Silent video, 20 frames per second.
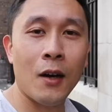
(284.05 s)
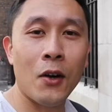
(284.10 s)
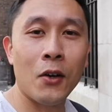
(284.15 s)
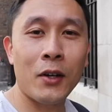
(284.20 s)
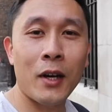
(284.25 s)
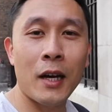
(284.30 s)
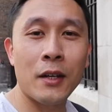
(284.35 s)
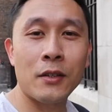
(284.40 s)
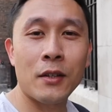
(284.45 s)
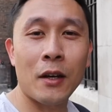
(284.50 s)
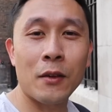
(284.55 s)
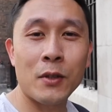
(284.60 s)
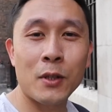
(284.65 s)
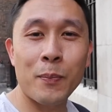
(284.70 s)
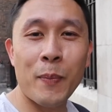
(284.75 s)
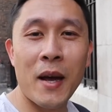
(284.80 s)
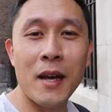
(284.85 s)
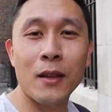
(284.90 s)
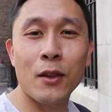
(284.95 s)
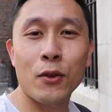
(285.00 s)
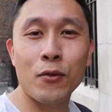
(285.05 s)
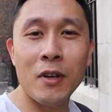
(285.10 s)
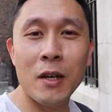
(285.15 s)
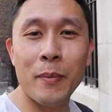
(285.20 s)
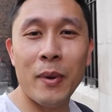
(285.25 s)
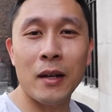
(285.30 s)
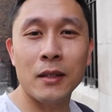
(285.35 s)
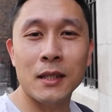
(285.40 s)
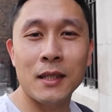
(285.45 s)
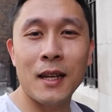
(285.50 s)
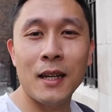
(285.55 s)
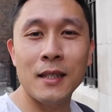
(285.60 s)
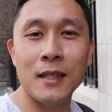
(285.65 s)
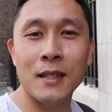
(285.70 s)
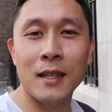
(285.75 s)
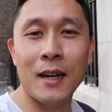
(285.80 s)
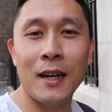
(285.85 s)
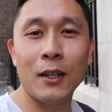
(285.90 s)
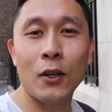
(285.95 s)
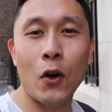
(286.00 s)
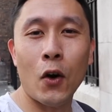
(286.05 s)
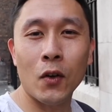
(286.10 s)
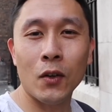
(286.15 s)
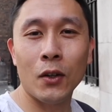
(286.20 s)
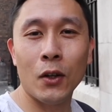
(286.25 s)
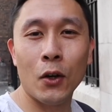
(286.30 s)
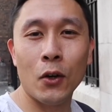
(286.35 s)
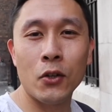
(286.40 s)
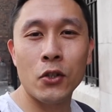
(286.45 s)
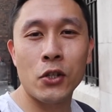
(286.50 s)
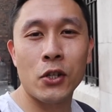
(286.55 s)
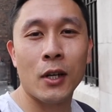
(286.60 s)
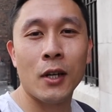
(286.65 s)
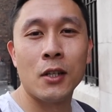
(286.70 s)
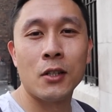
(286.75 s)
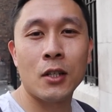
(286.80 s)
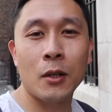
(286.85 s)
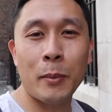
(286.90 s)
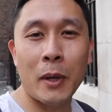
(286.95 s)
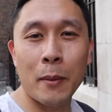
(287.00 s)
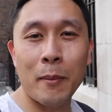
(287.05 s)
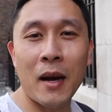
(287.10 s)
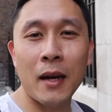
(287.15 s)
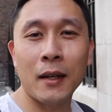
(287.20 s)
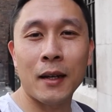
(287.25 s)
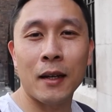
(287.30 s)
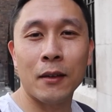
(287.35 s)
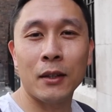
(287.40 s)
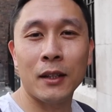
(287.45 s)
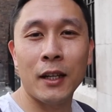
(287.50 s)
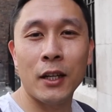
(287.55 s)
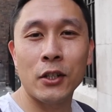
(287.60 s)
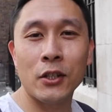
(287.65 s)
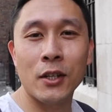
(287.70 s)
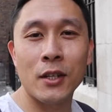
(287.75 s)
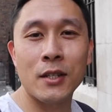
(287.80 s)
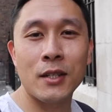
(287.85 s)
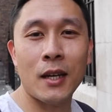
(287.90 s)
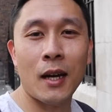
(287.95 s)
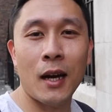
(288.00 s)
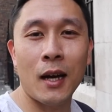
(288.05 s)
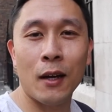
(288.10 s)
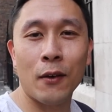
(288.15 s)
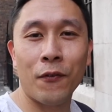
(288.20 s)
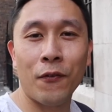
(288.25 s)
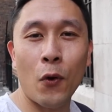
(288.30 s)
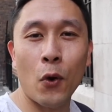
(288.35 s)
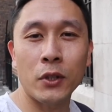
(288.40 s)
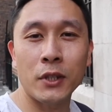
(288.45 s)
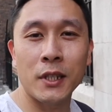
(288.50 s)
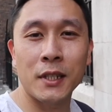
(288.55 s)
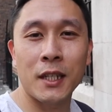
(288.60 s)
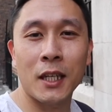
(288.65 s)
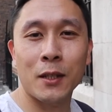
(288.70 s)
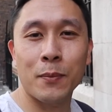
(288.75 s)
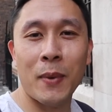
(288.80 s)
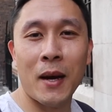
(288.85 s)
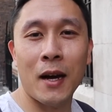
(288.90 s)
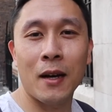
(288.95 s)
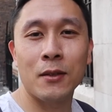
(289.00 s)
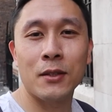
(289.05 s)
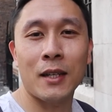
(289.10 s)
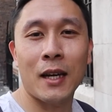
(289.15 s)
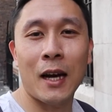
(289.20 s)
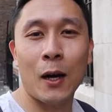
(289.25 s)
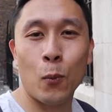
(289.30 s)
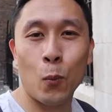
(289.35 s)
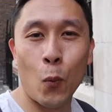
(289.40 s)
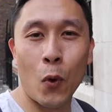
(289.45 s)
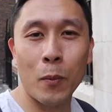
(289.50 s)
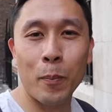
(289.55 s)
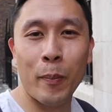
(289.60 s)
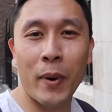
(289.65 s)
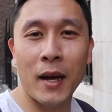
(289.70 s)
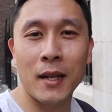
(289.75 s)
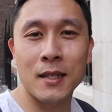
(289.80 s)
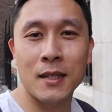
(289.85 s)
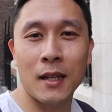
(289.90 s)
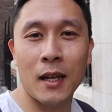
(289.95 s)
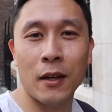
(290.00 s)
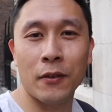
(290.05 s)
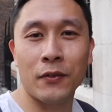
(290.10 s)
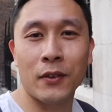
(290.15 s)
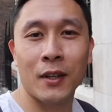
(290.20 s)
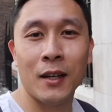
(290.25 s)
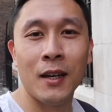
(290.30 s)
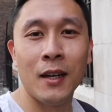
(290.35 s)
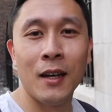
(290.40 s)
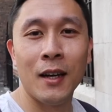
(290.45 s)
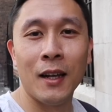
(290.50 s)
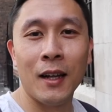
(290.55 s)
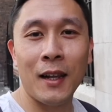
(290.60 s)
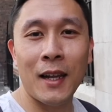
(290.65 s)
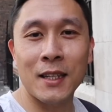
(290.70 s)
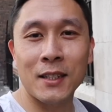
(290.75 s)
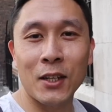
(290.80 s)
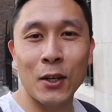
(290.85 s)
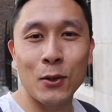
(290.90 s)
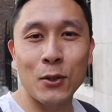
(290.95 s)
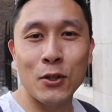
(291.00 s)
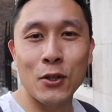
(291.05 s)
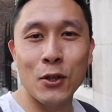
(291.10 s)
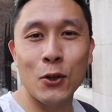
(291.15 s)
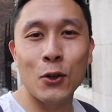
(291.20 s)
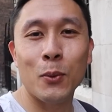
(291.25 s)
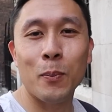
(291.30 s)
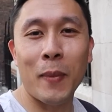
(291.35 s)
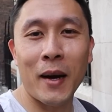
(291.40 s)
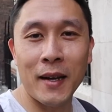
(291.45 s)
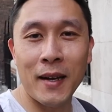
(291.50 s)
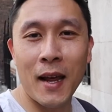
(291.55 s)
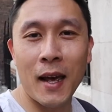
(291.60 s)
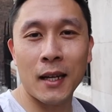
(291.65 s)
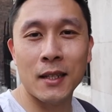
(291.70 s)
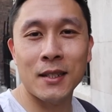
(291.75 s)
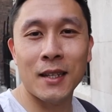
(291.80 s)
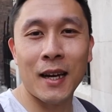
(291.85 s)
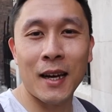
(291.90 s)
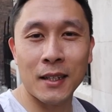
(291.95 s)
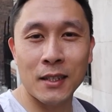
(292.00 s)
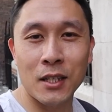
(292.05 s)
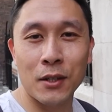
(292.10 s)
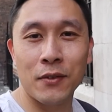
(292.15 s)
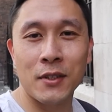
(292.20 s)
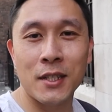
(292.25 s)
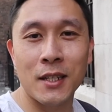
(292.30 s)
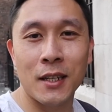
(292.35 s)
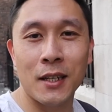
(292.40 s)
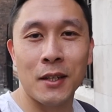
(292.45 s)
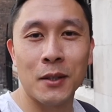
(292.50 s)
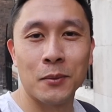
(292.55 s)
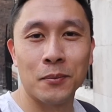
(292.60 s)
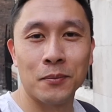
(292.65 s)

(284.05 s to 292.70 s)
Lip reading: Okay, so I've spent £3.99 on lunch, so by my calculations I have £46 and 1 pence left. Let's go do my next activity.